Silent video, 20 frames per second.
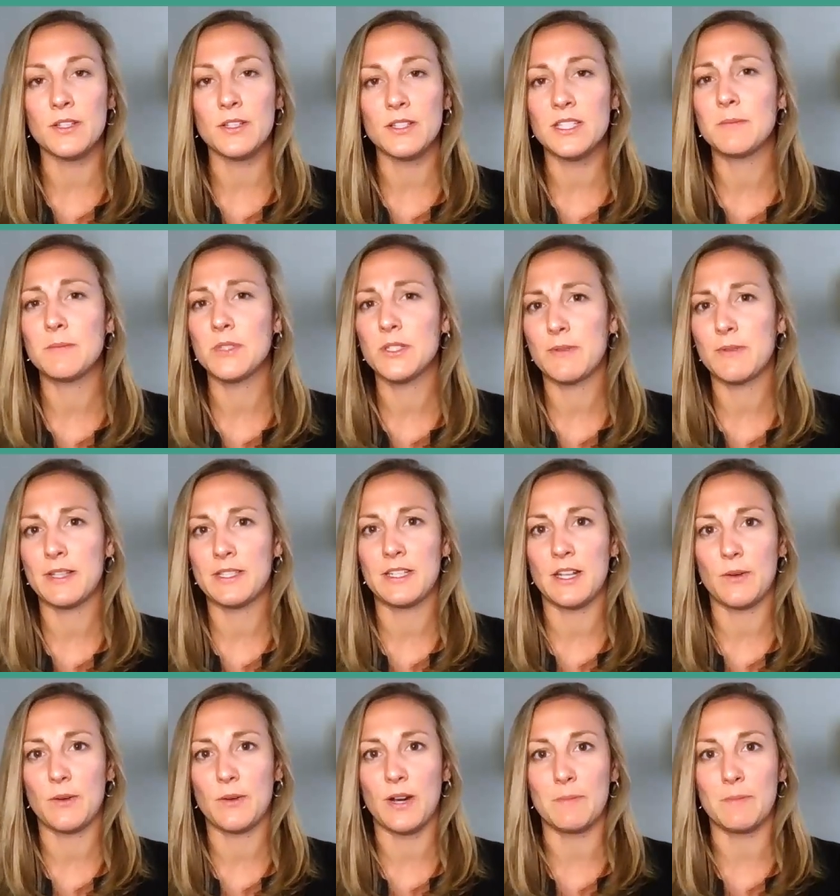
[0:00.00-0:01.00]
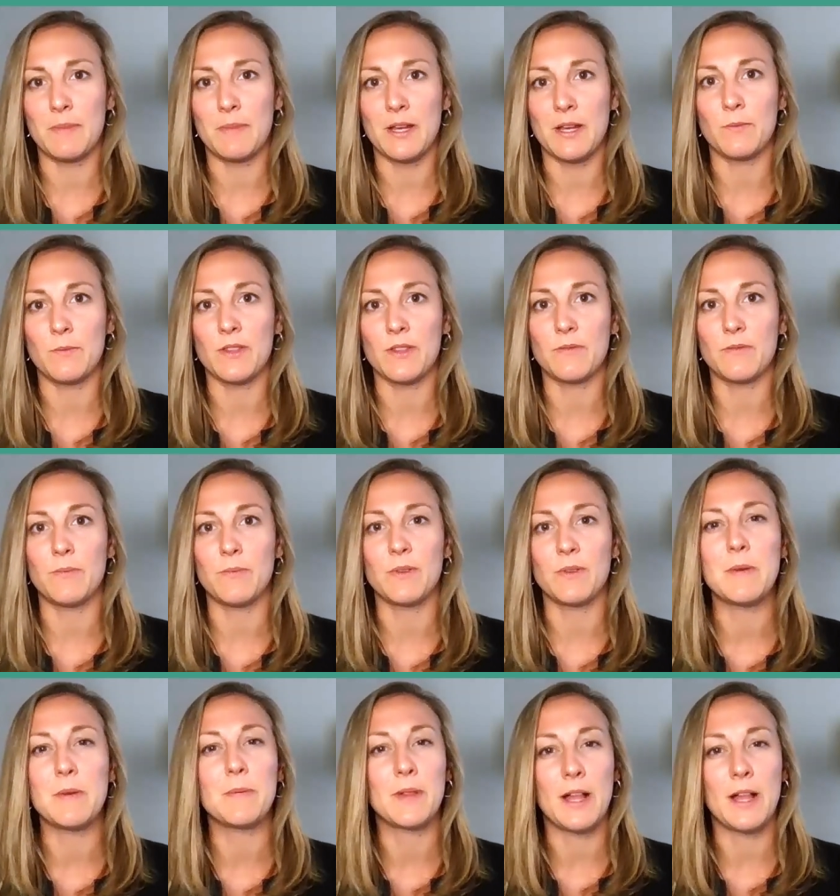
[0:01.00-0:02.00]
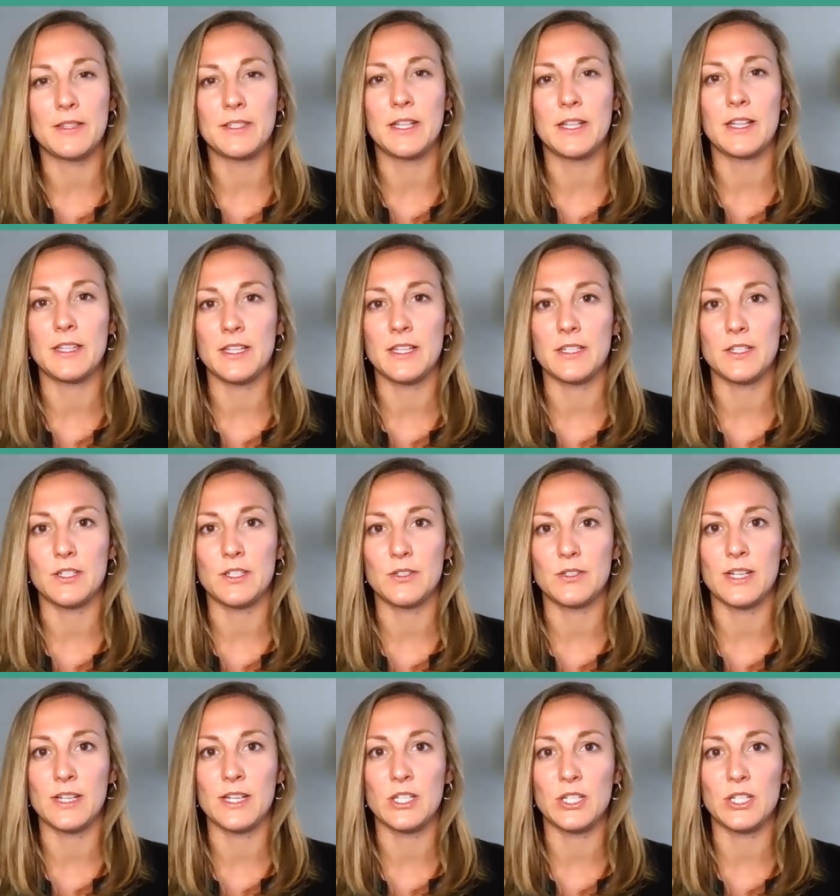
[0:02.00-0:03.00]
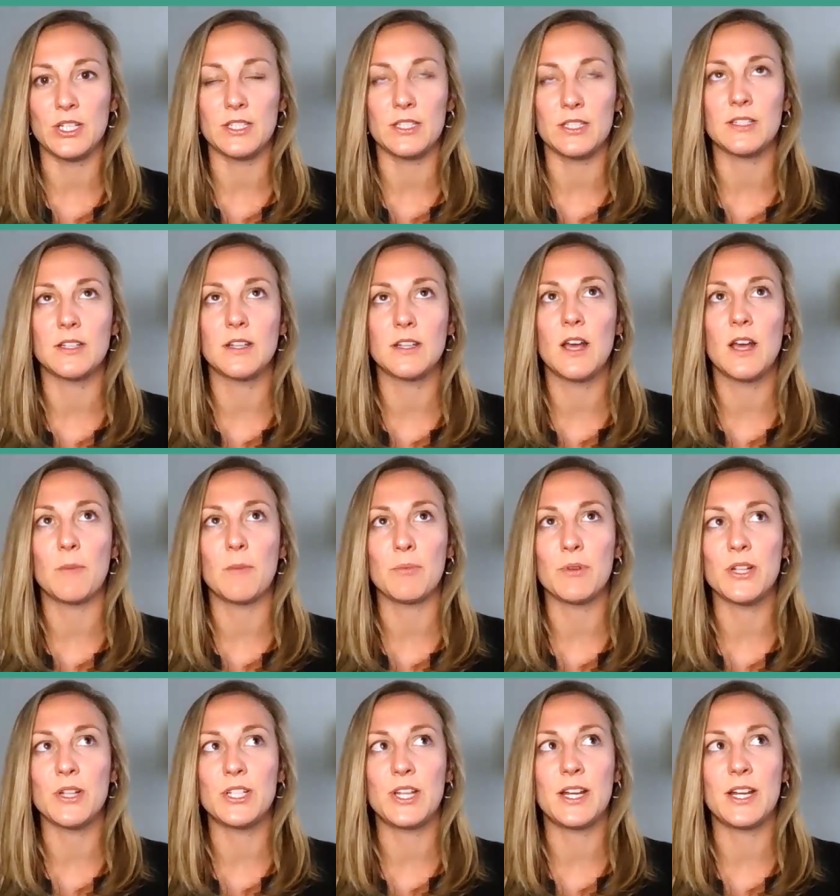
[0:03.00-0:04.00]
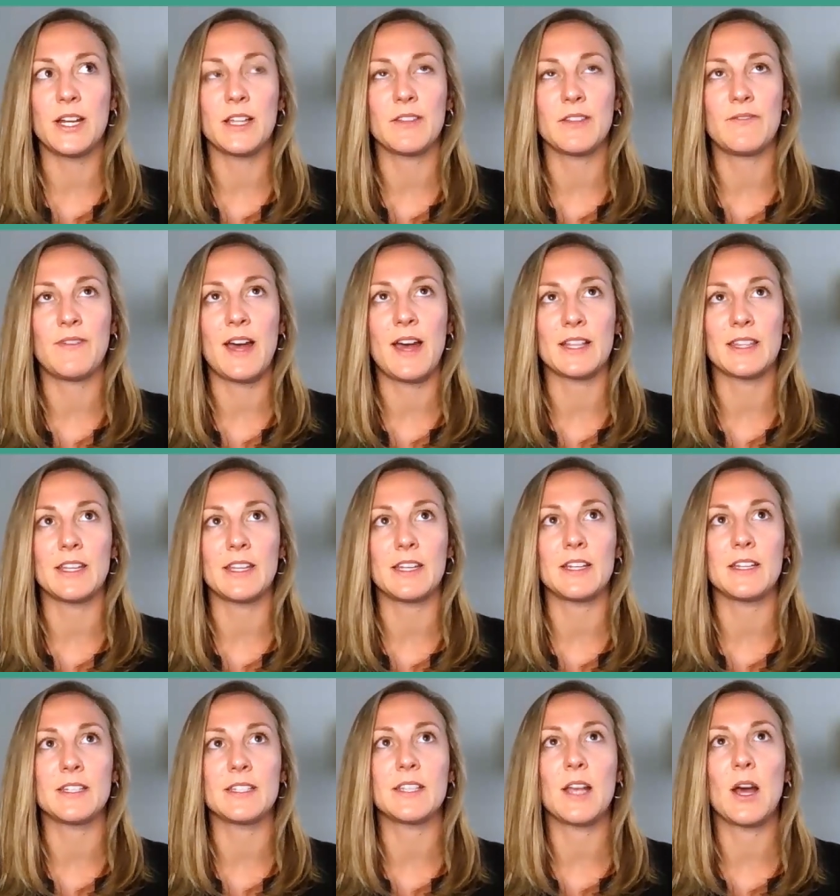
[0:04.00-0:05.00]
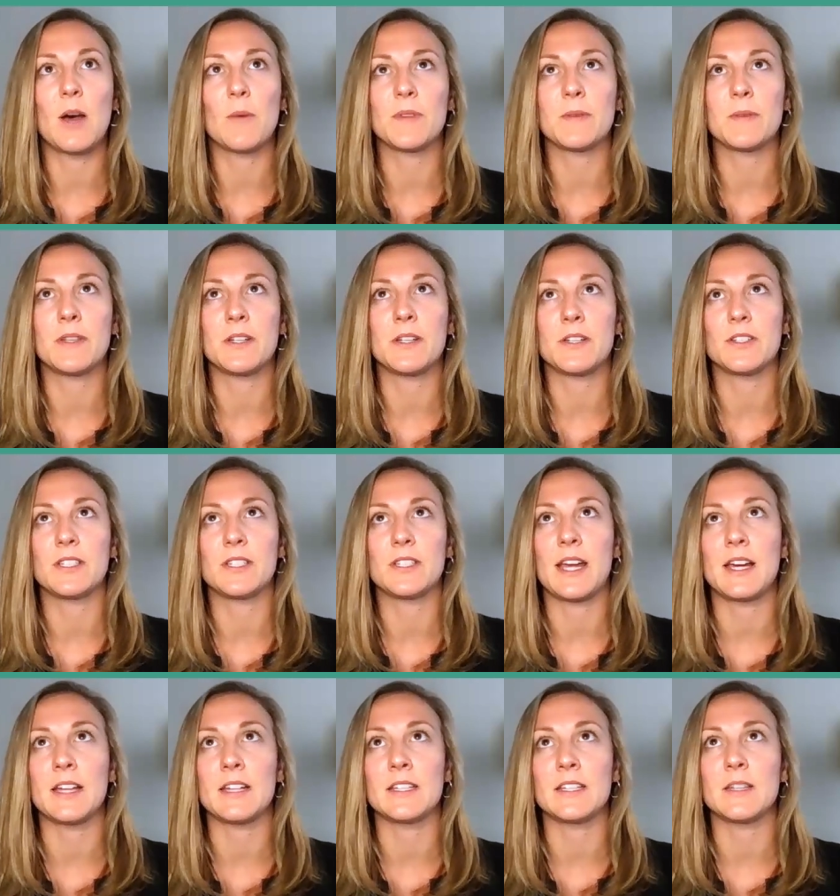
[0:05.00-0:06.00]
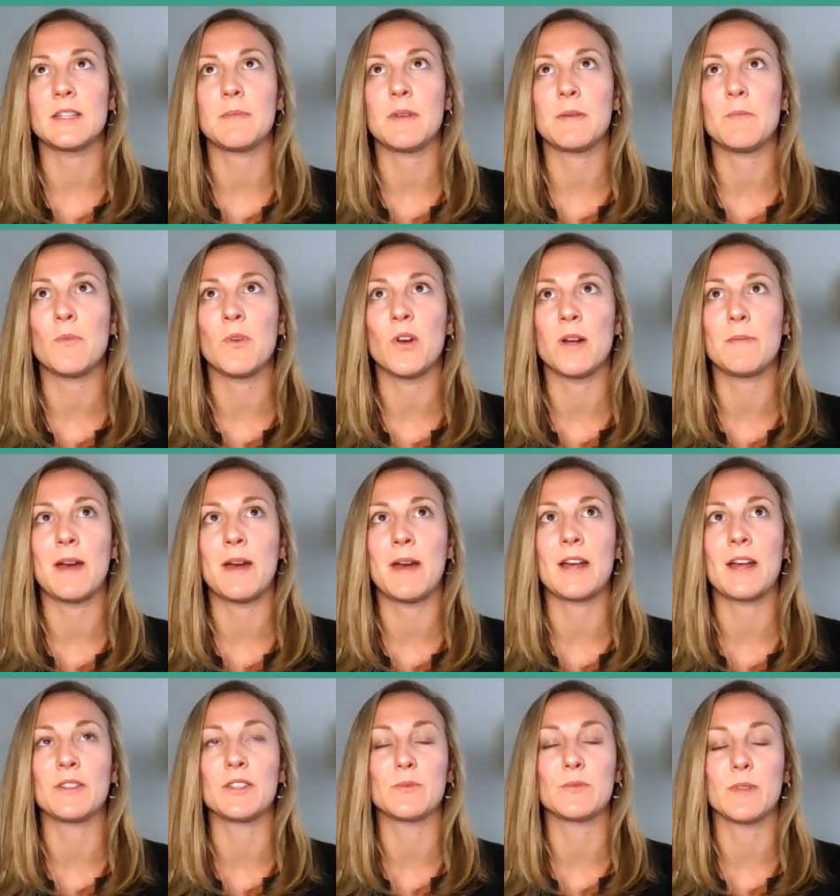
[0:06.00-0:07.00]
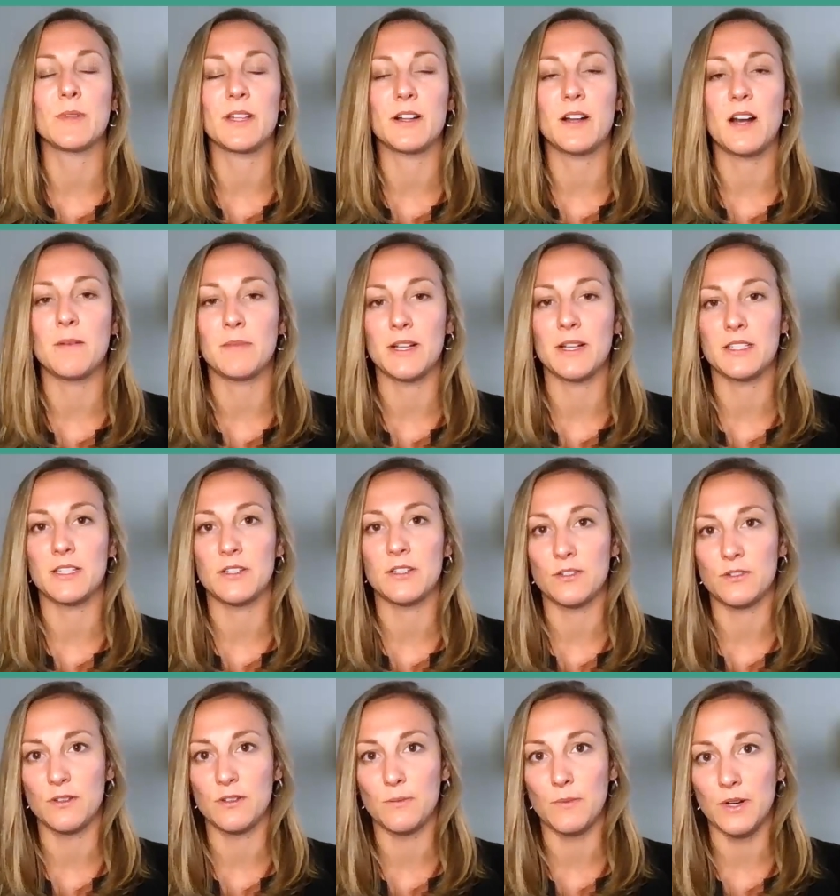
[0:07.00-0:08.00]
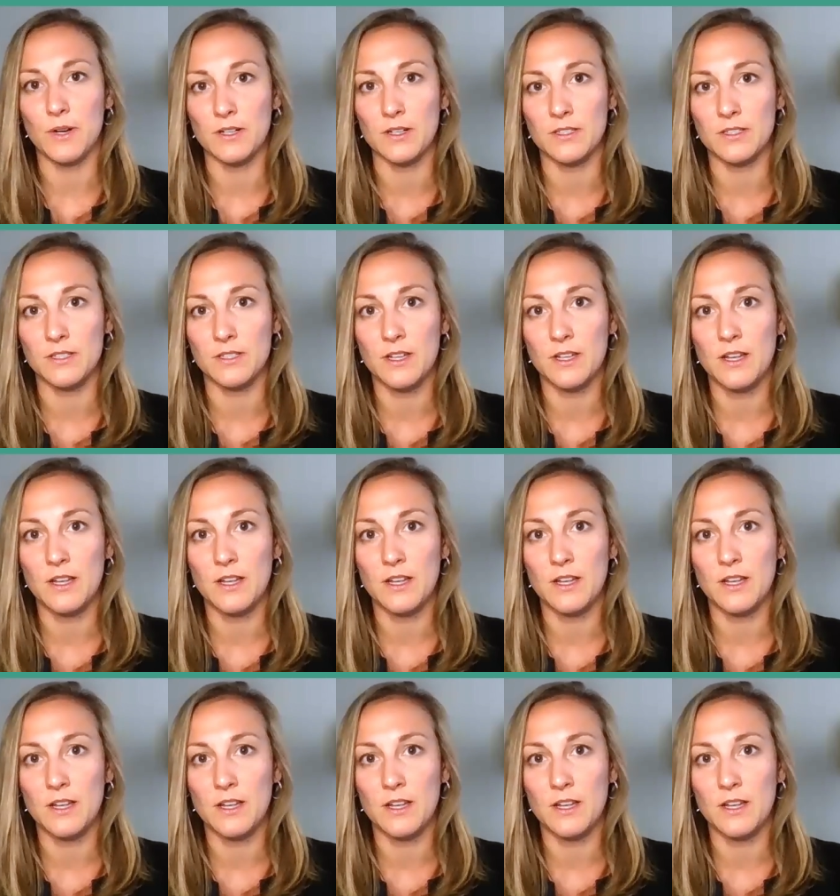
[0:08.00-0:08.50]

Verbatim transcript: seems to resonate quite a bit with with people outside the industry and just appreciating the fact that it's helped them understand a bit more about how this really complex industry works.